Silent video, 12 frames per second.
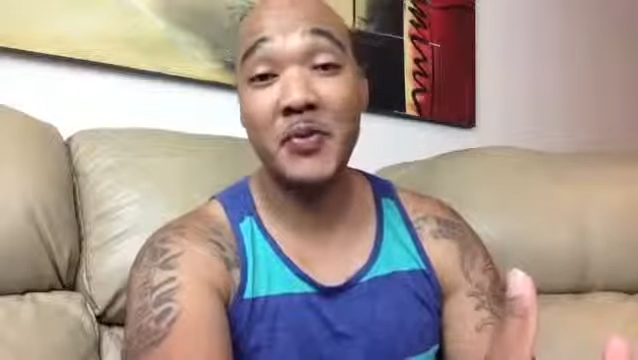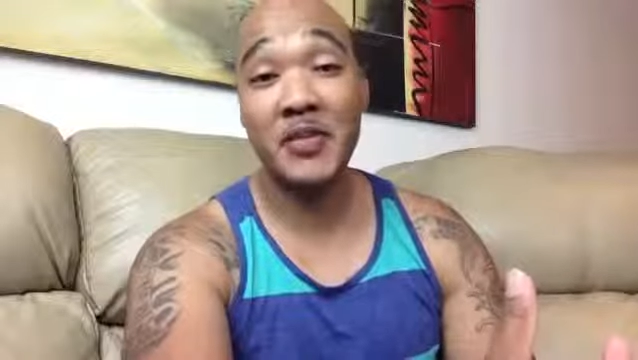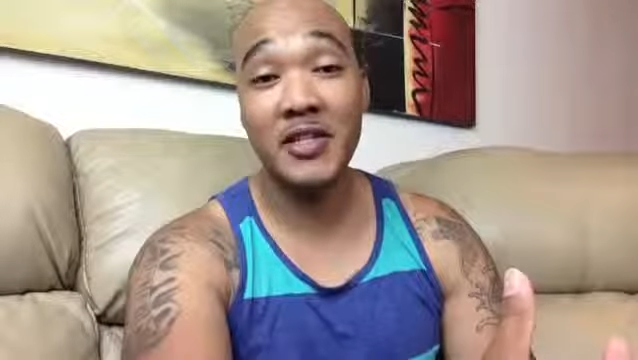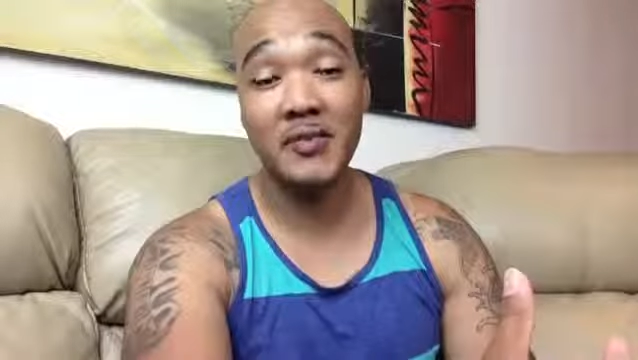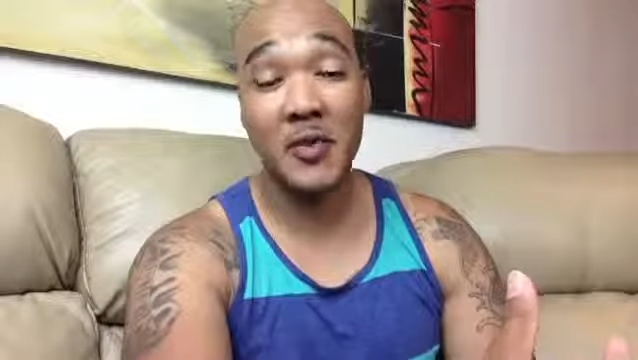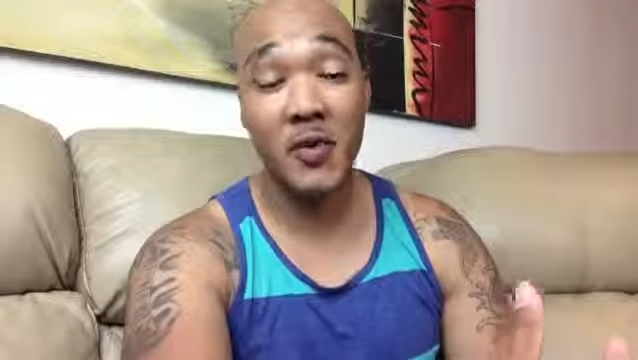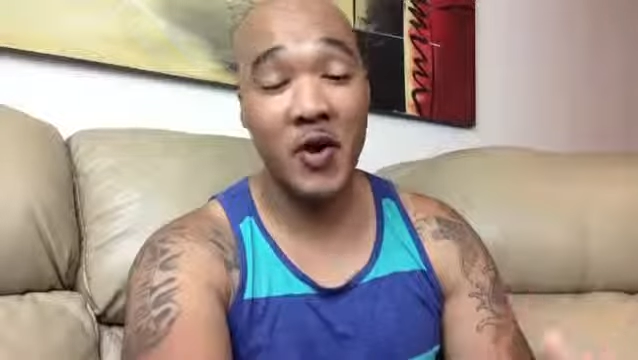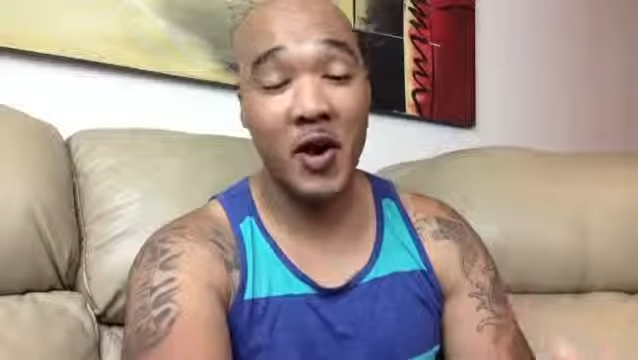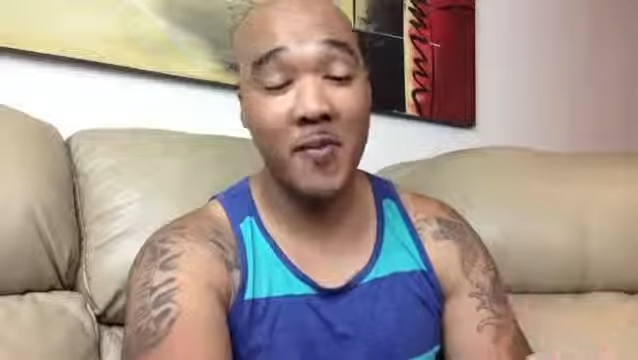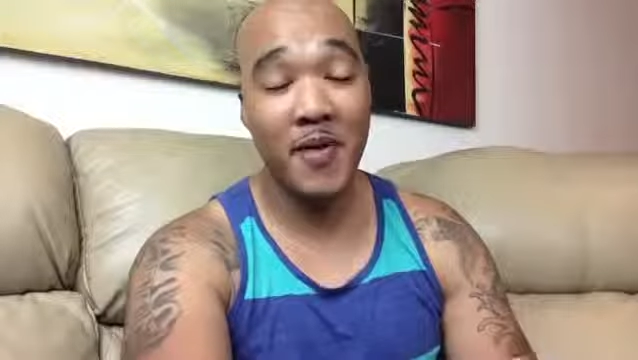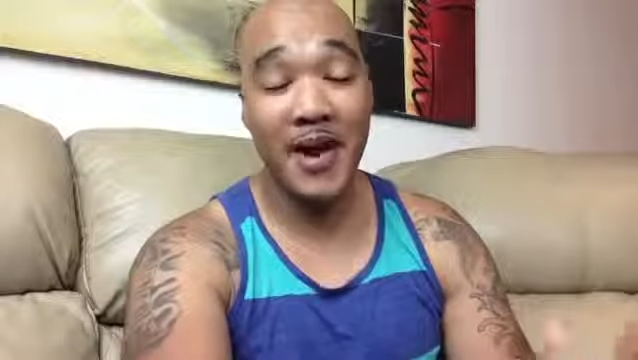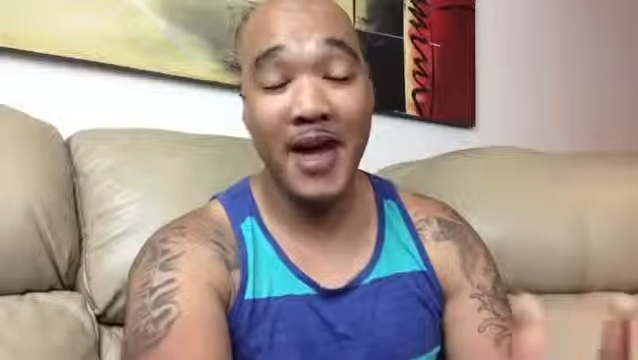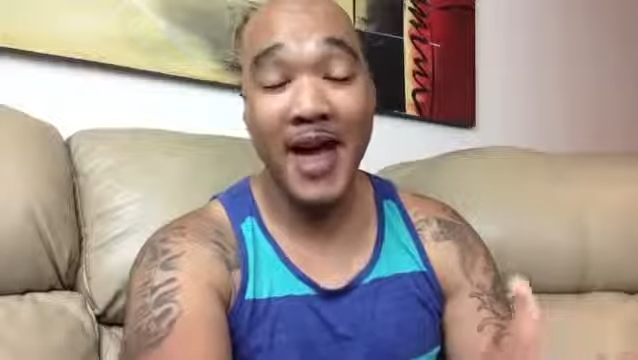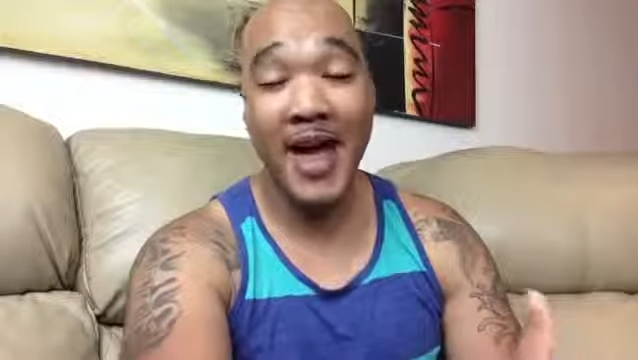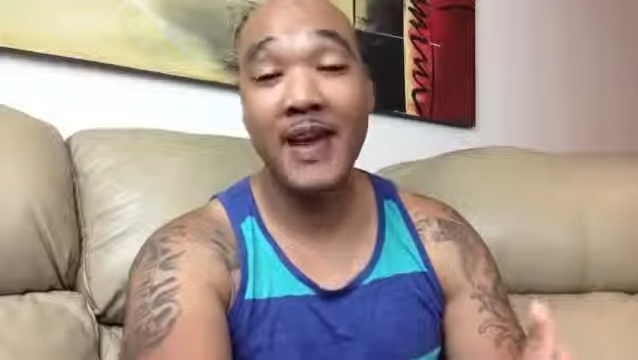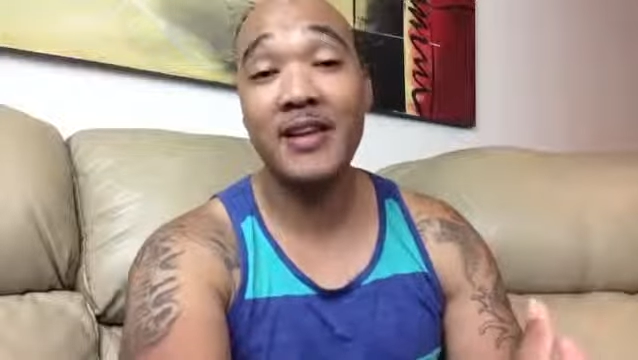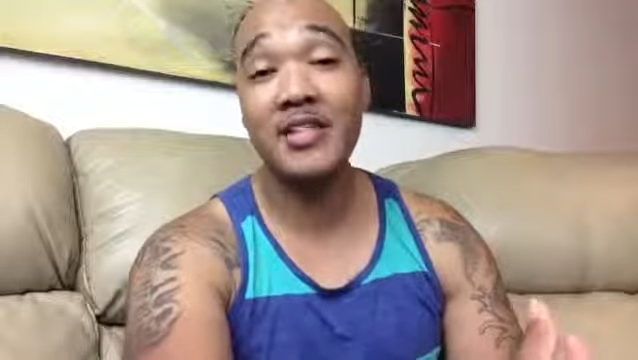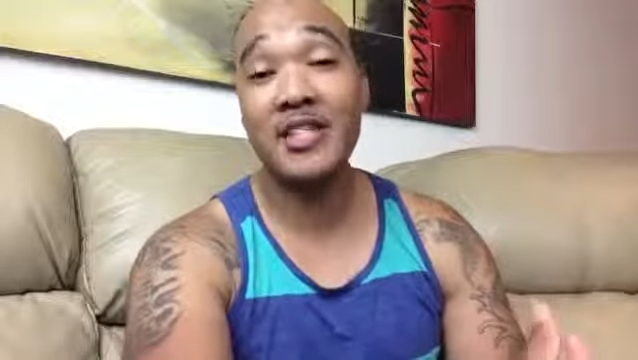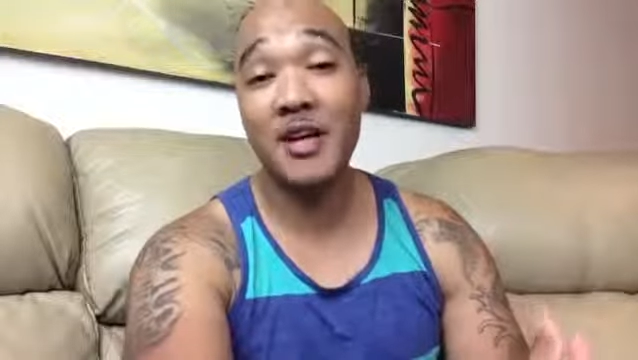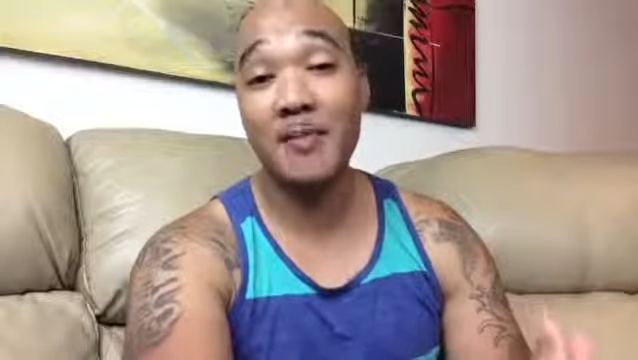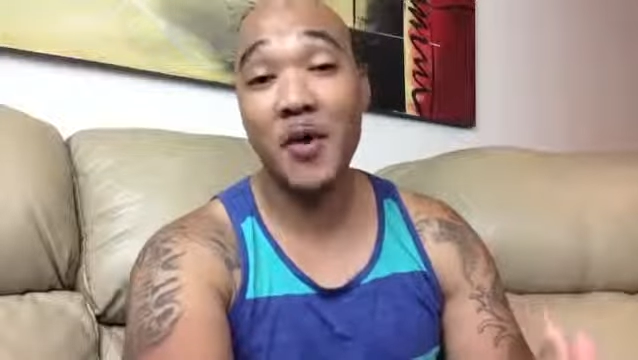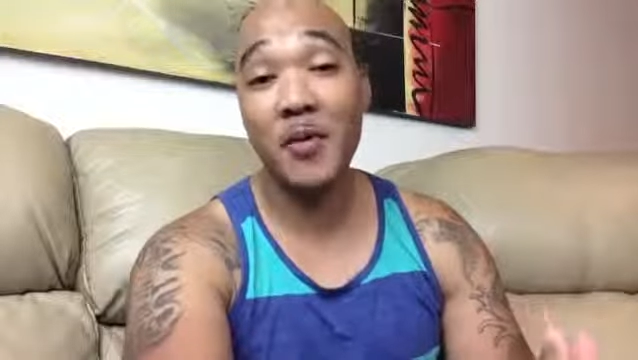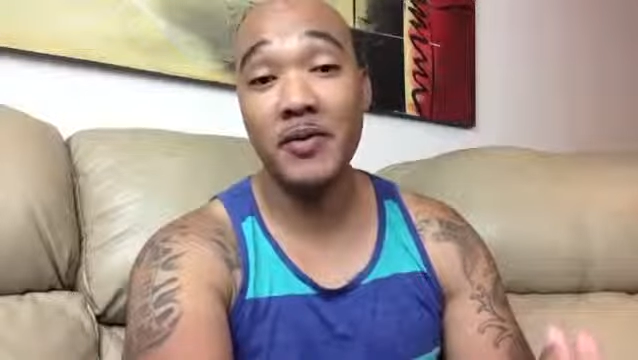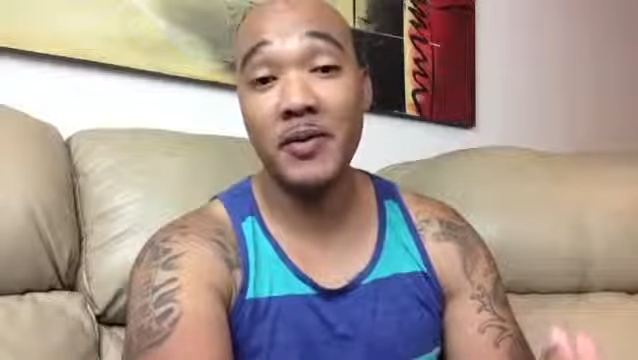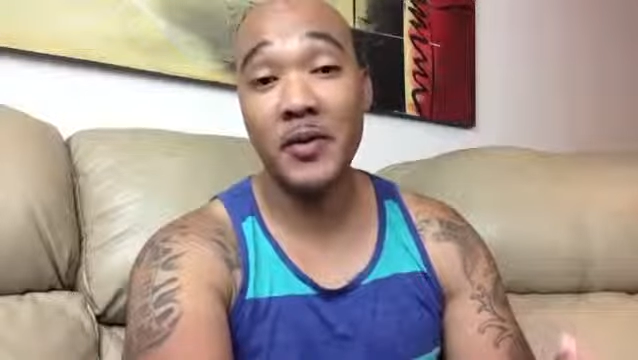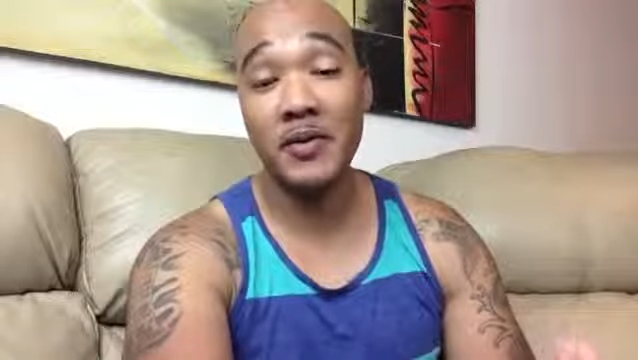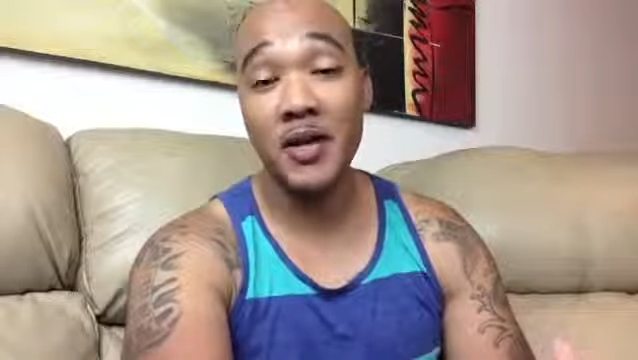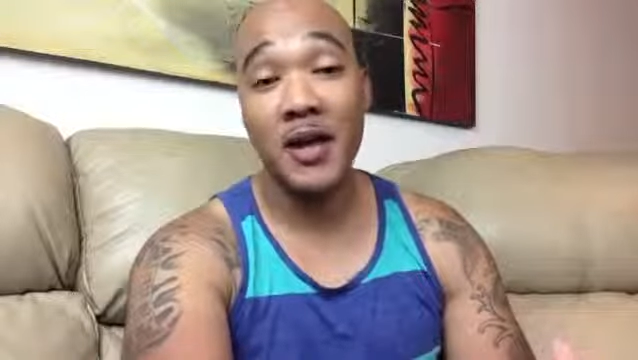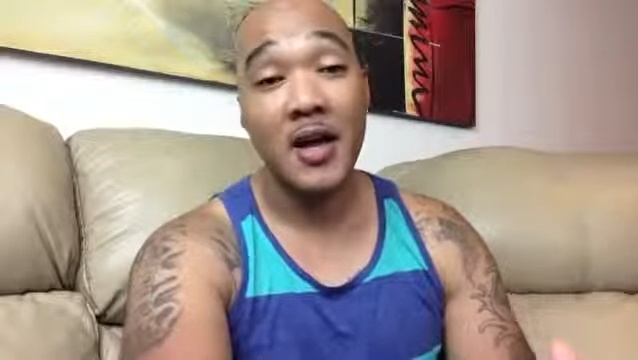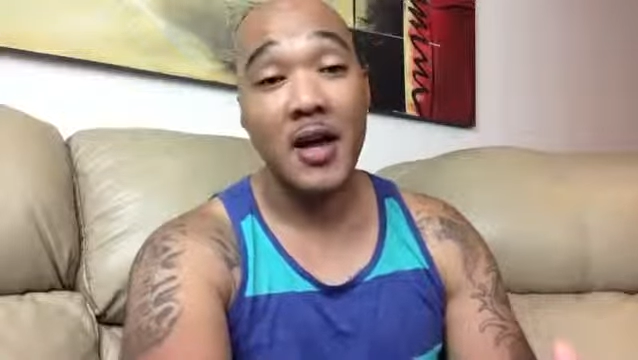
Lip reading: with this program that I had to share my results.